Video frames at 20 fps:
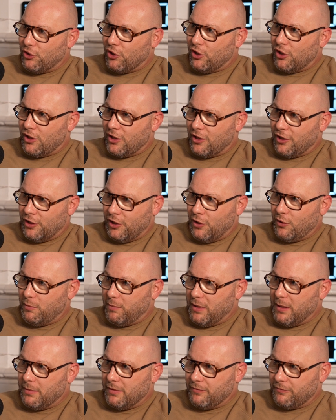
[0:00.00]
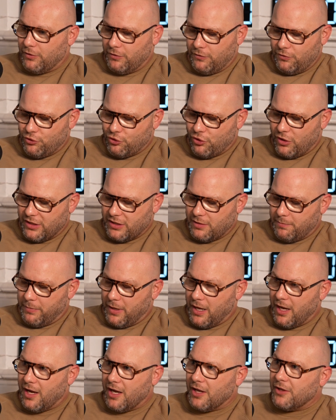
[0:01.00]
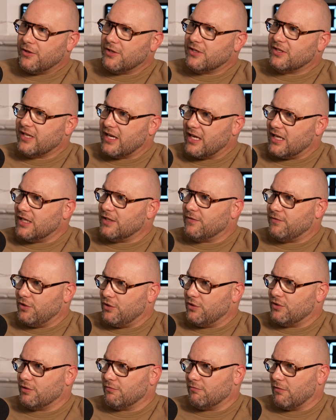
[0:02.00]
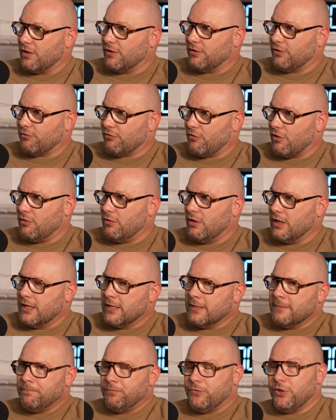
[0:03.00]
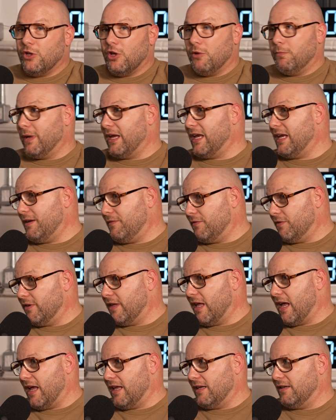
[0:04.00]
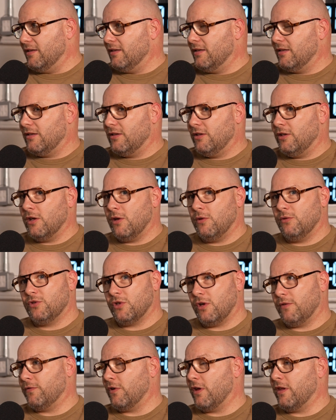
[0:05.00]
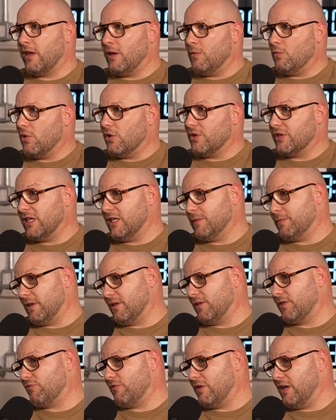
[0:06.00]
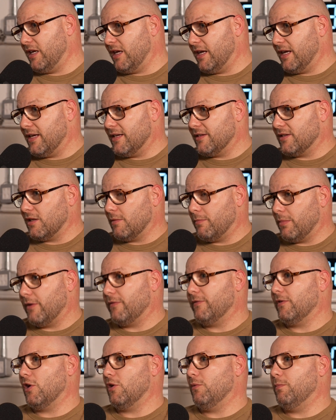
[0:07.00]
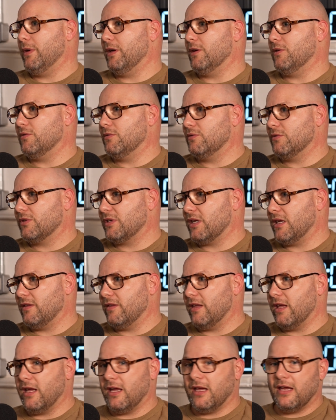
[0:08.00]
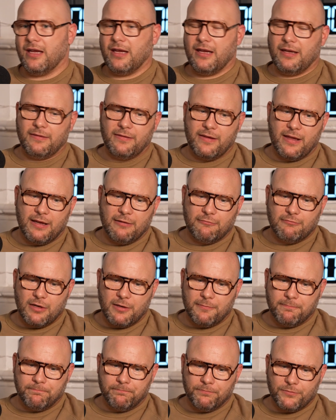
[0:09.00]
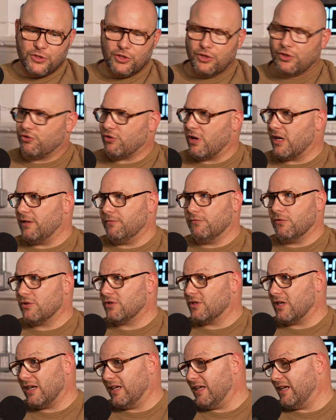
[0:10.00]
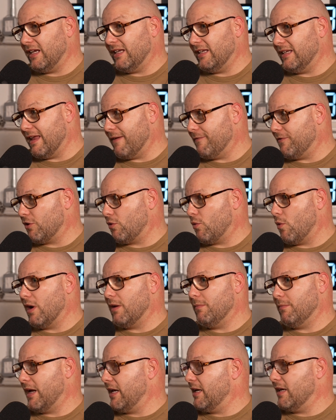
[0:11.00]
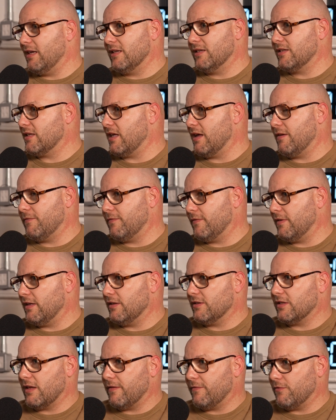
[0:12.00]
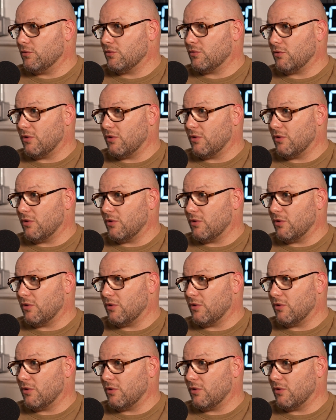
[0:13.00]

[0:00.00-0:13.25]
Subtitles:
got a load of people in front of you trying to part the seas for you to run through. But even then, top flight that he spent 3 years at the Buffalo Bills in their sort of training roster, and he never quite made it into their full squad.